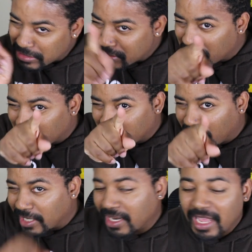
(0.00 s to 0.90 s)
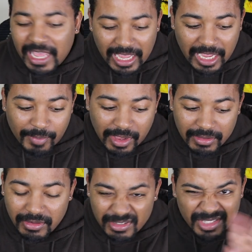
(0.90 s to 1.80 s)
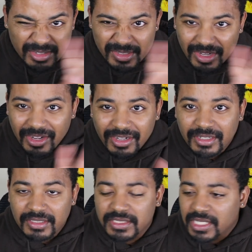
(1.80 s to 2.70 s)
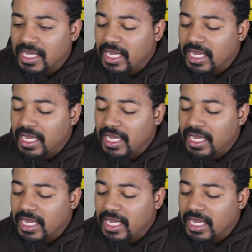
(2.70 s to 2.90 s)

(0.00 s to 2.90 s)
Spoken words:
No shade. I only know those two songs.